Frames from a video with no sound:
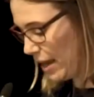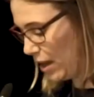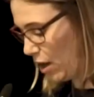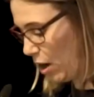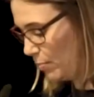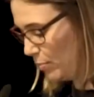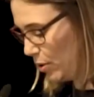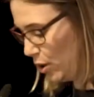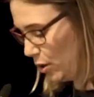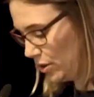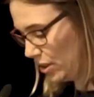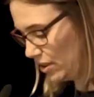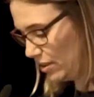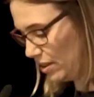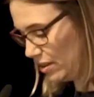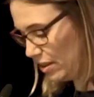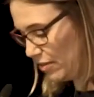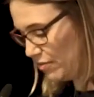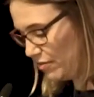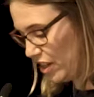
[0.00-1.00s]
to make our
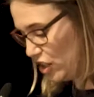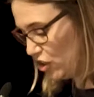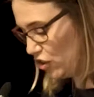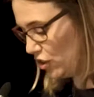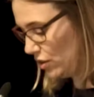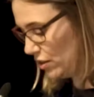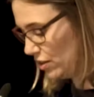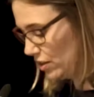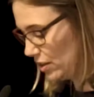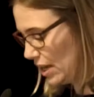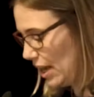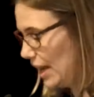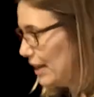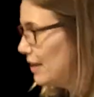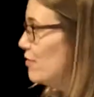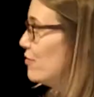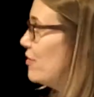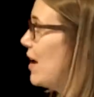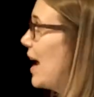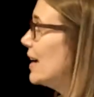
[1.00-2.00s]
processes efficient
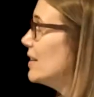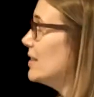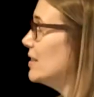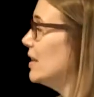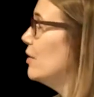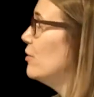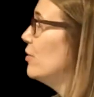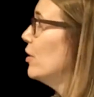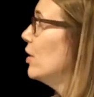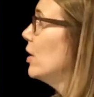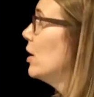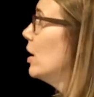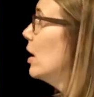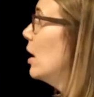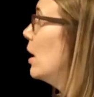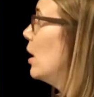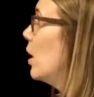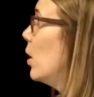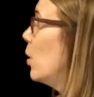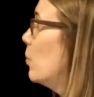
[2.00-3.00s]
and effective.
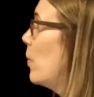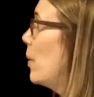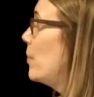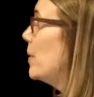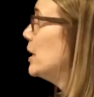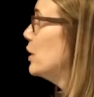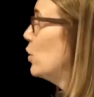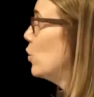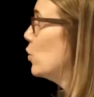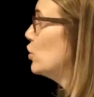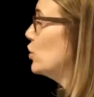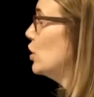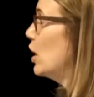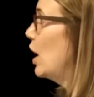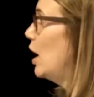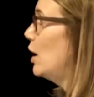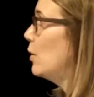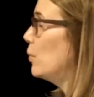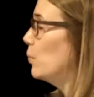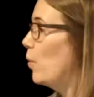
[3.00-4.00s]
When we looked
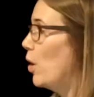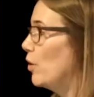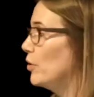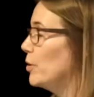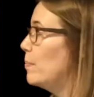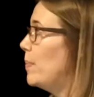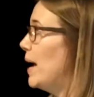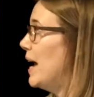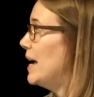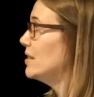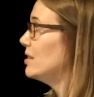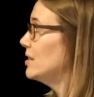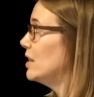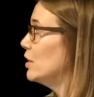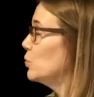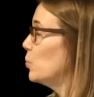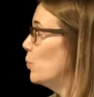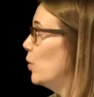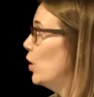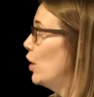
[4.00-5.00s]
at what the
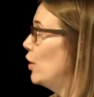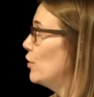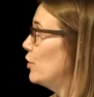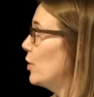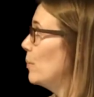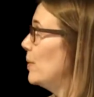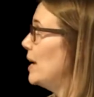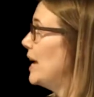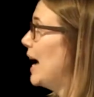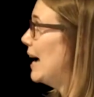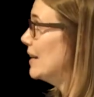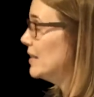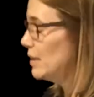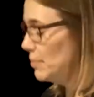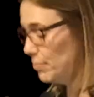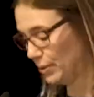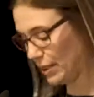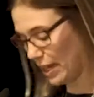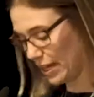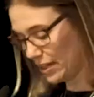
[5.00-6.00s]
basics were that we had
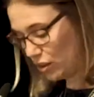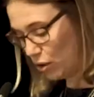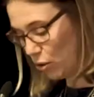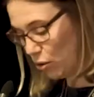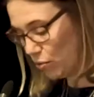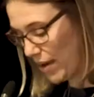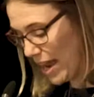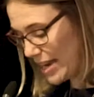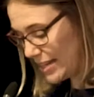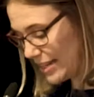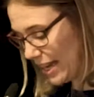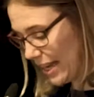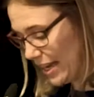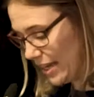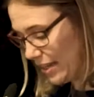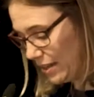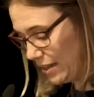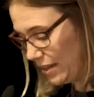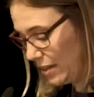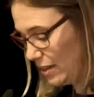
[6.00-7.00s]
in place
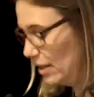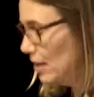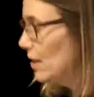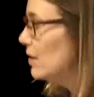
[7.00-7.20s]
already,